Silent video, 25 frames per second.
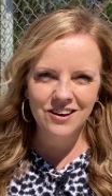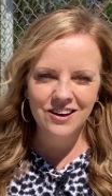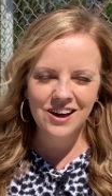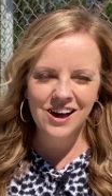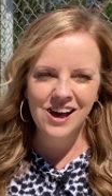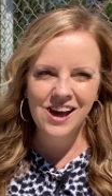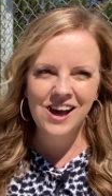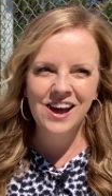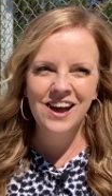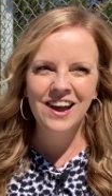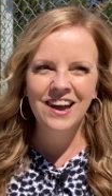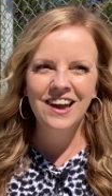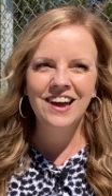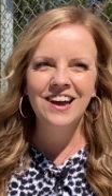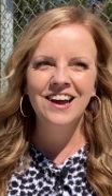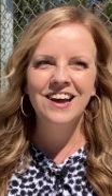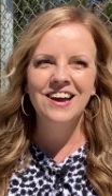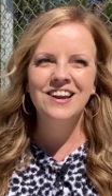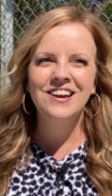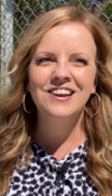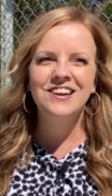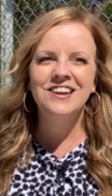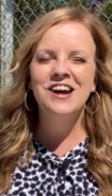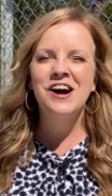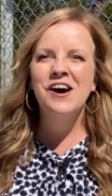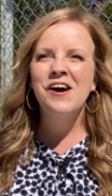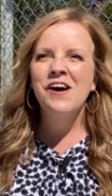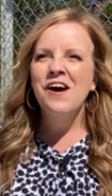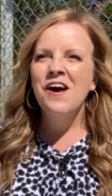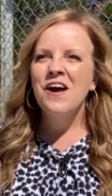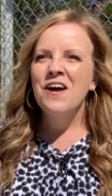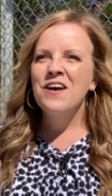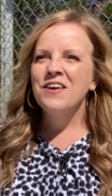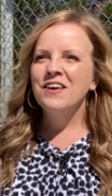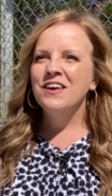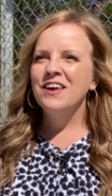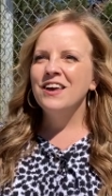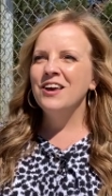
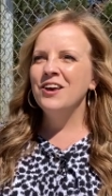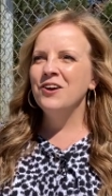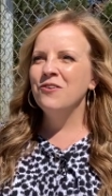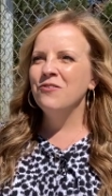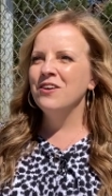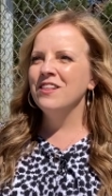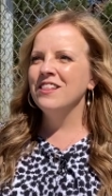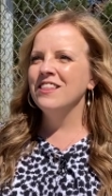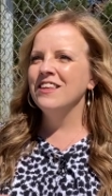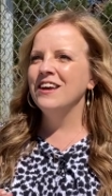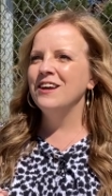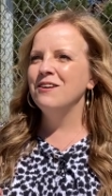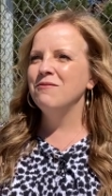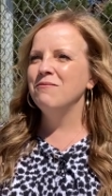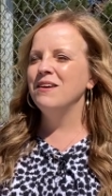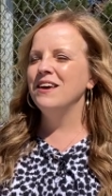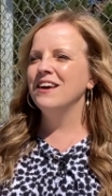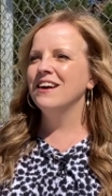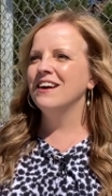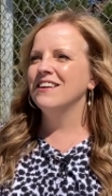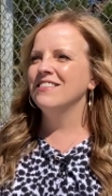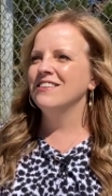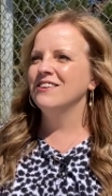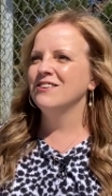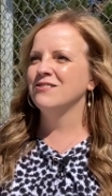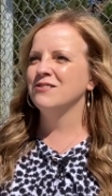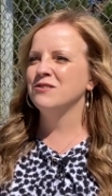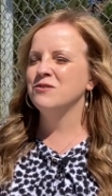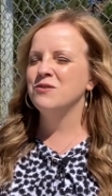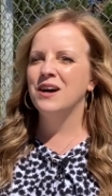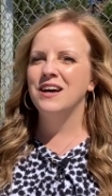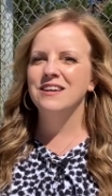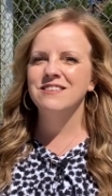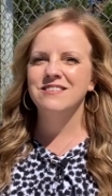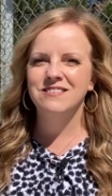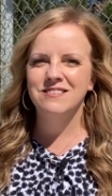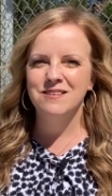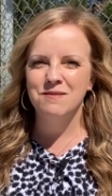and it would lead me on this
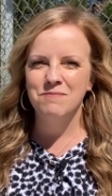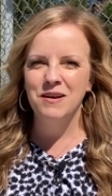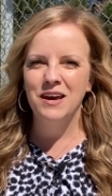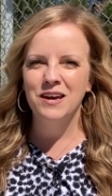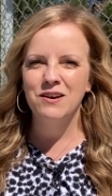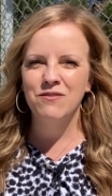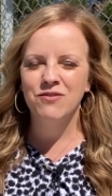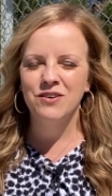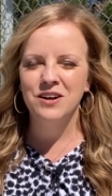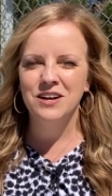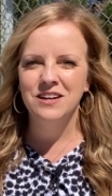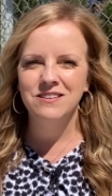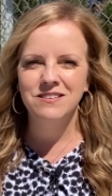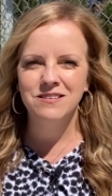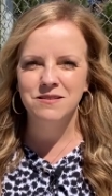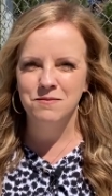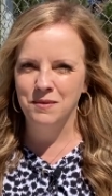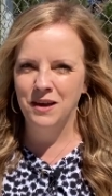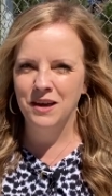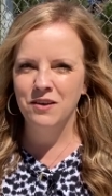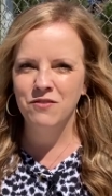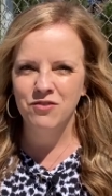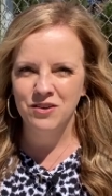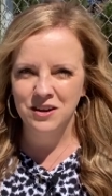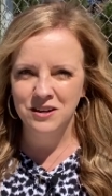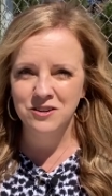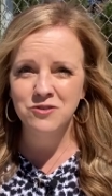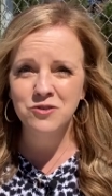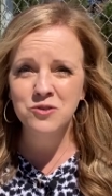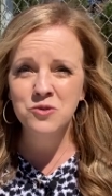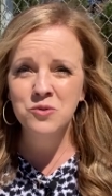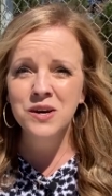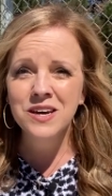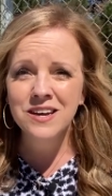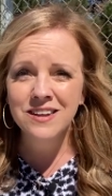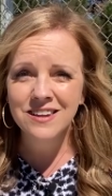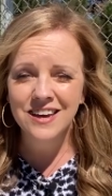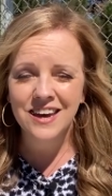quest to make friends and make friends
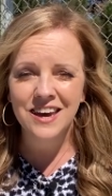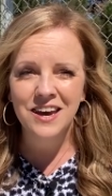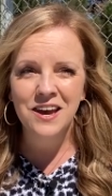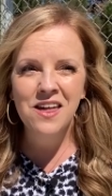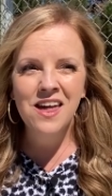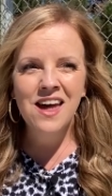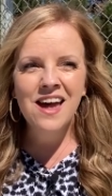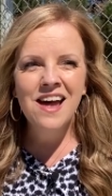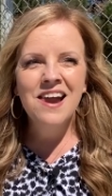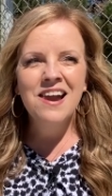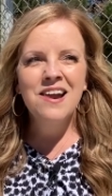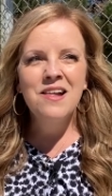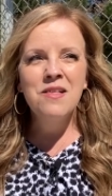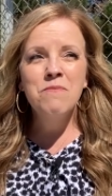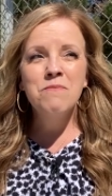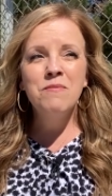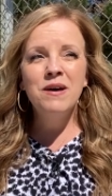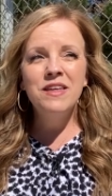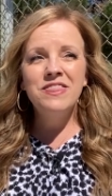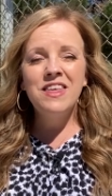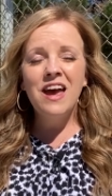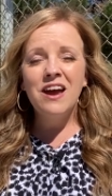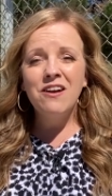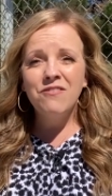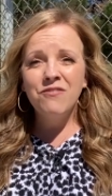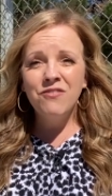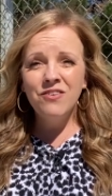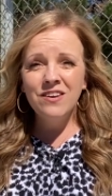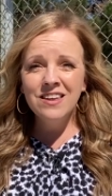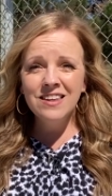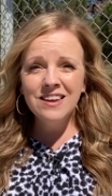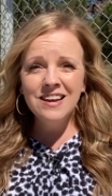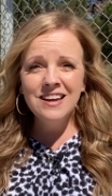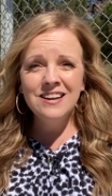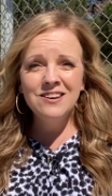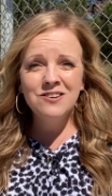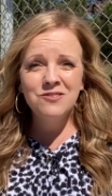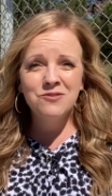quickly. But that
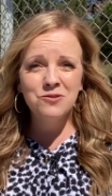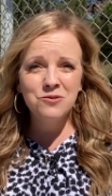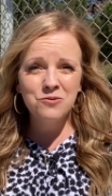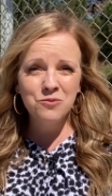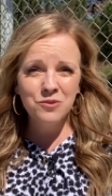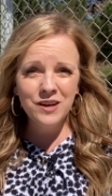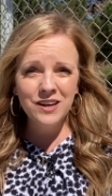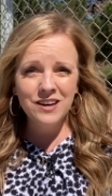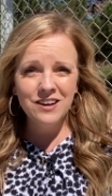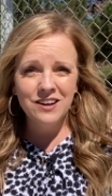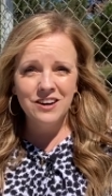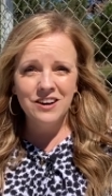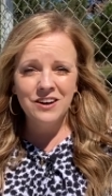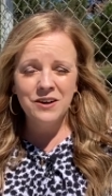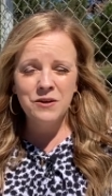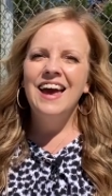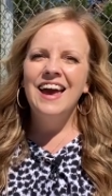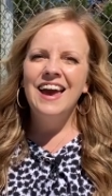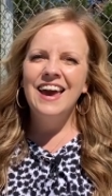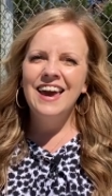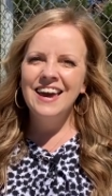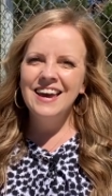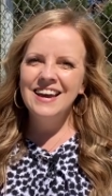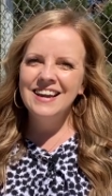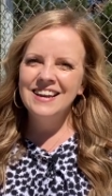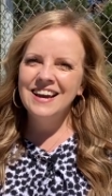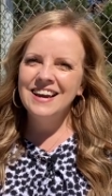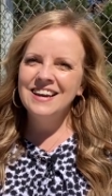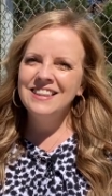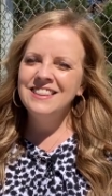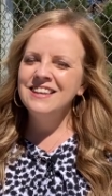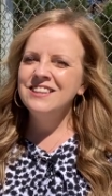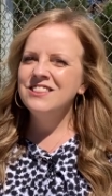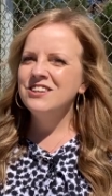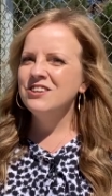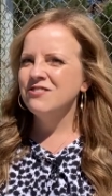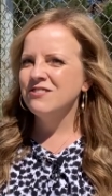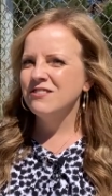feeling is real. And I
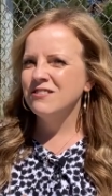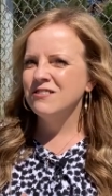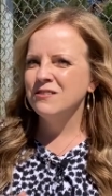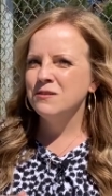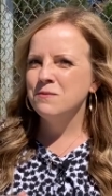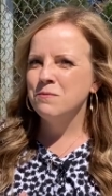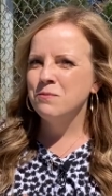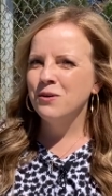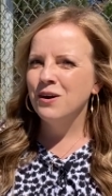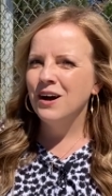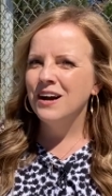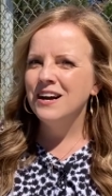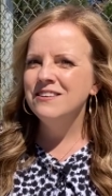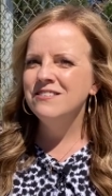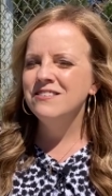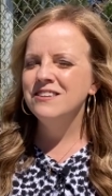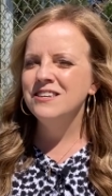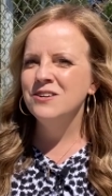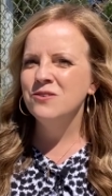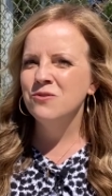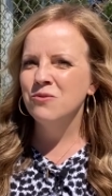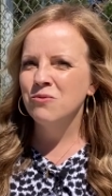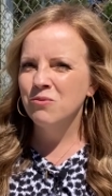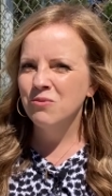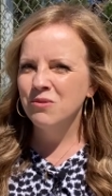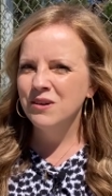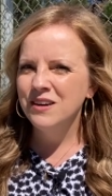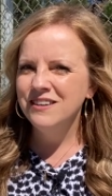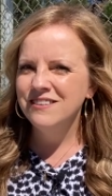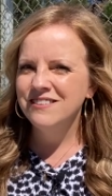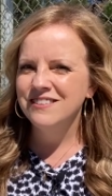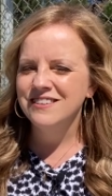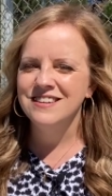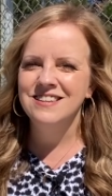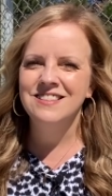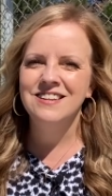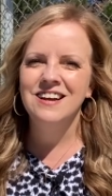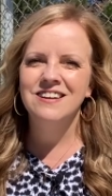think there's a surprising
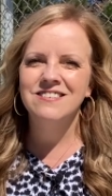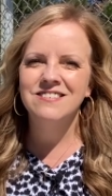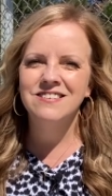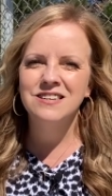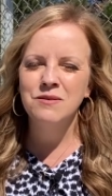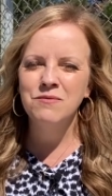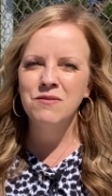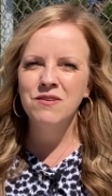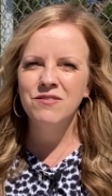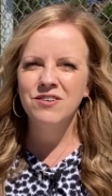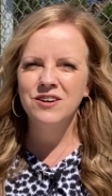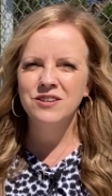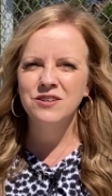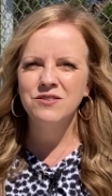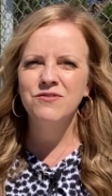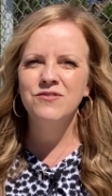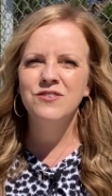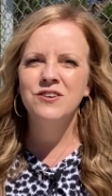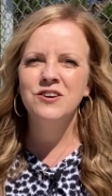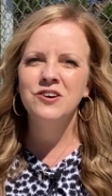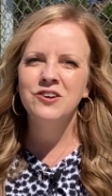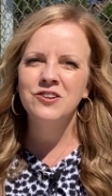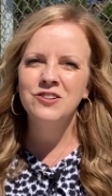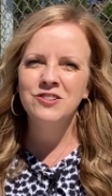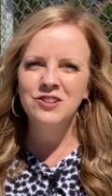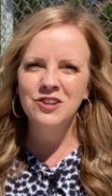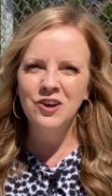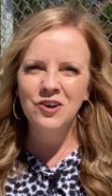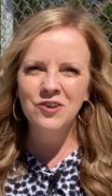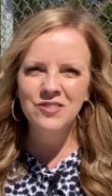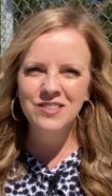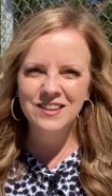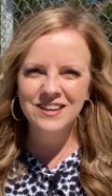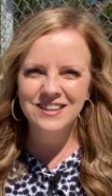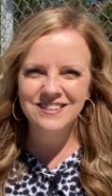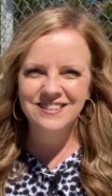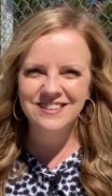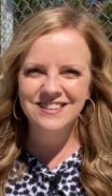reason that some of us feel
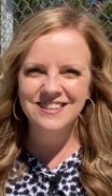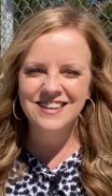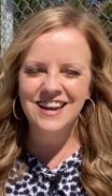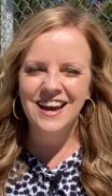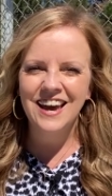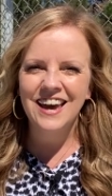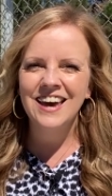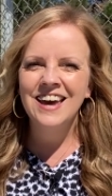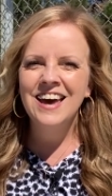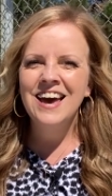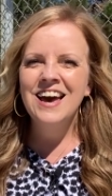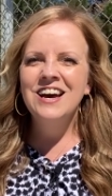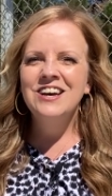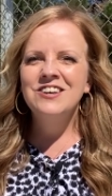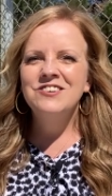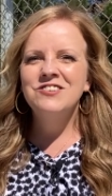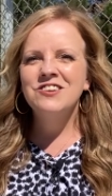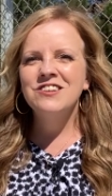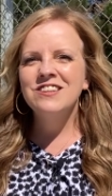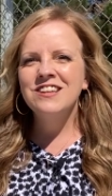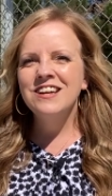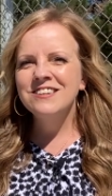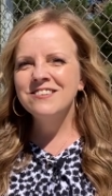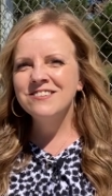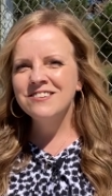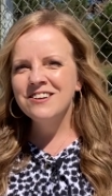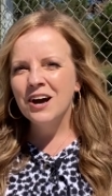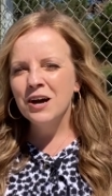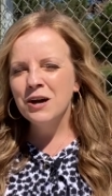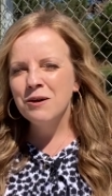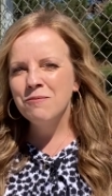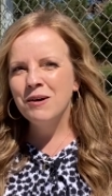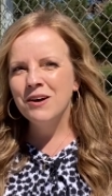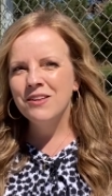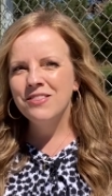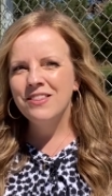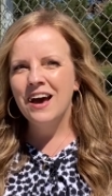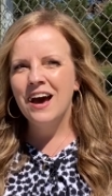lonely today. So let's talk
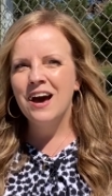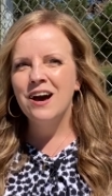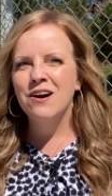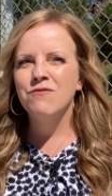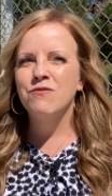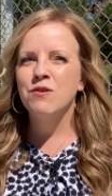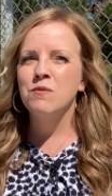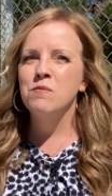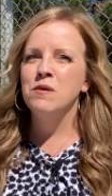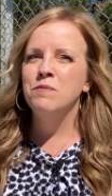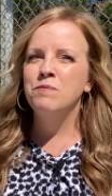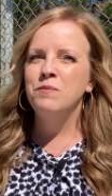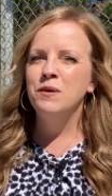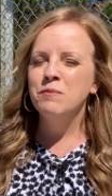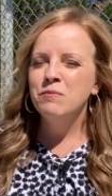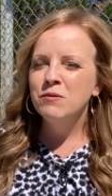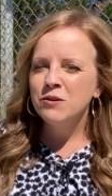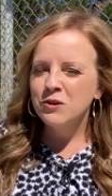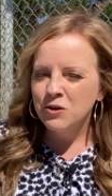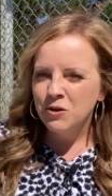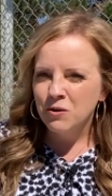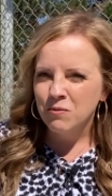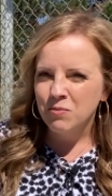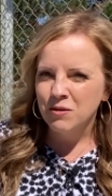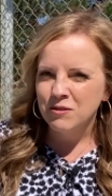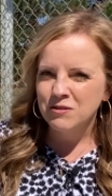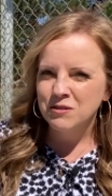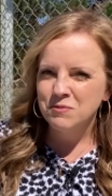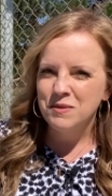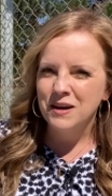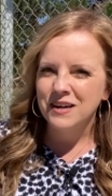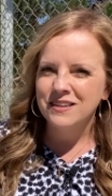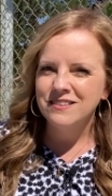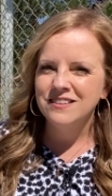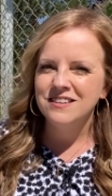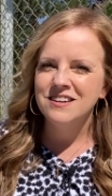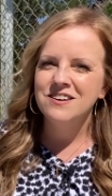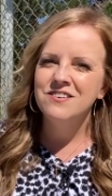about that from a biblical
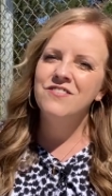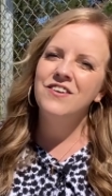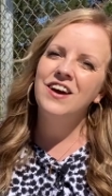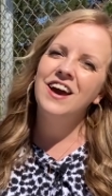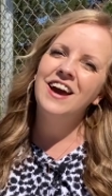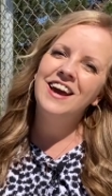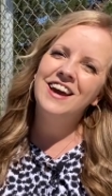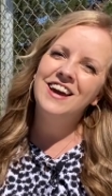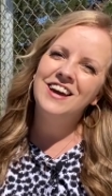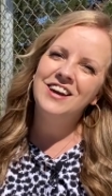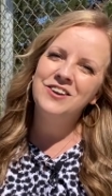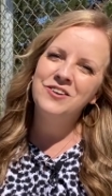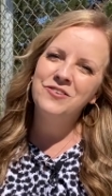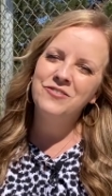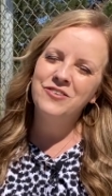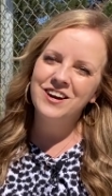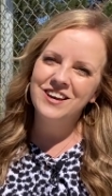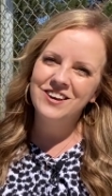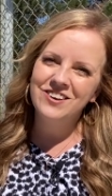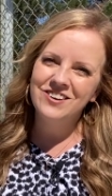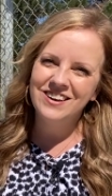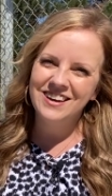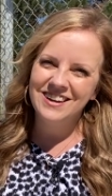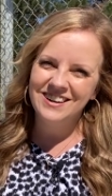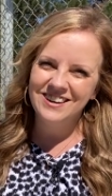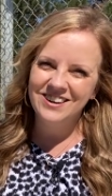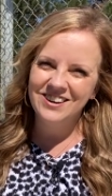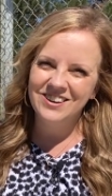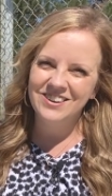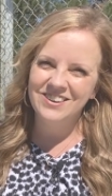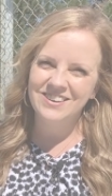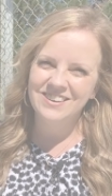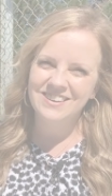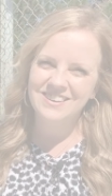perspective and what you can do.